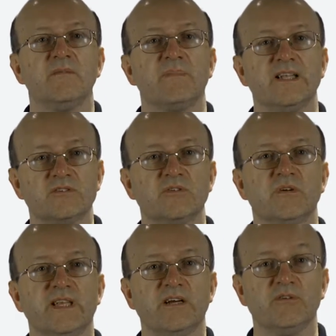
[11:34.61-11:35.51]
But let's go
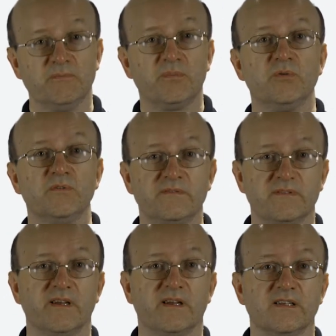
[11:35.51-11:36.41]
on now and prove
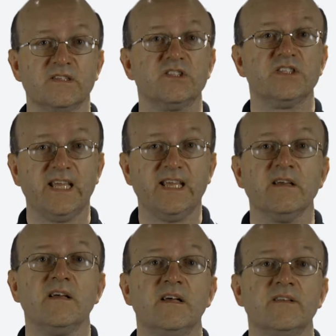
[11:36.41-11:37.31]
C,
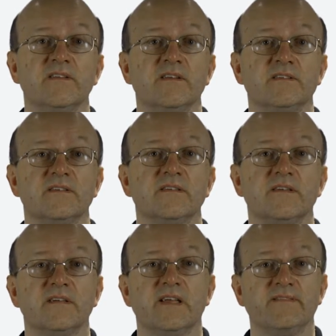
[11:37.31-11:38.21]
that
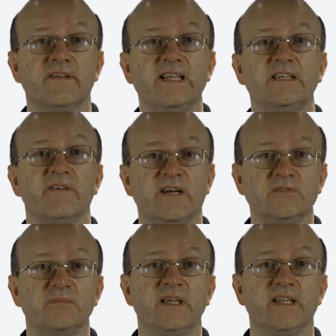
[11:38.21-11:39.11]
if A divides
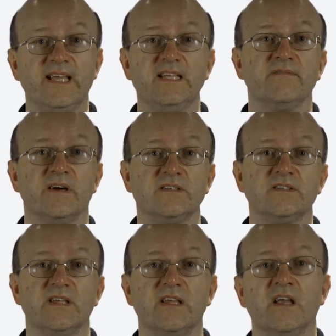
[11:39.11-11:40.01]
B and A divides
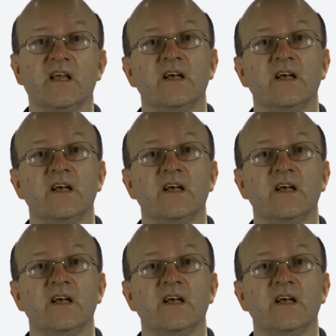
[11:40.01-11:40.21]
C,